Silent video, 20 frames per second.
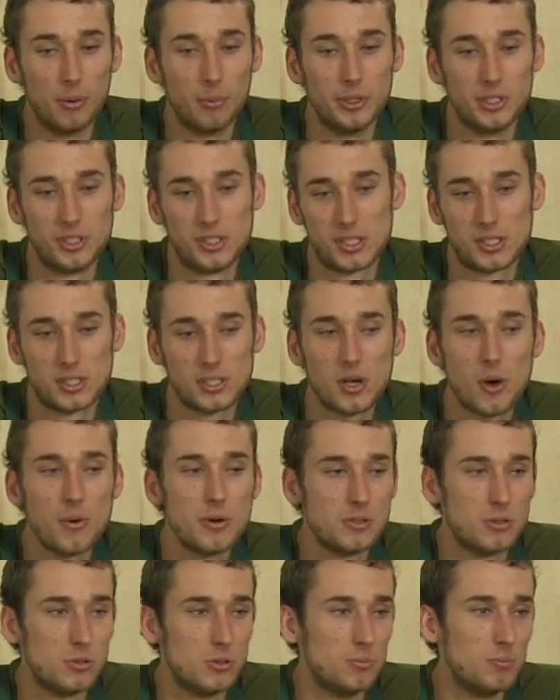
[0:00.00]
which
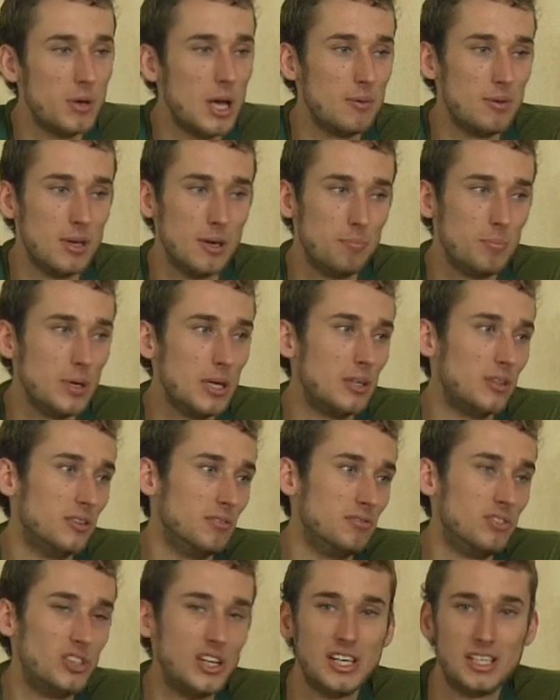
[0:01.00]
go into maybe a bit
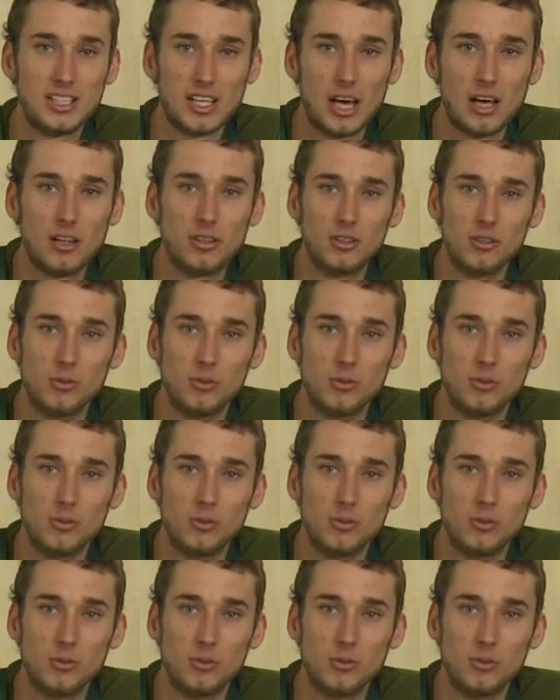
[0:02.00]
of detail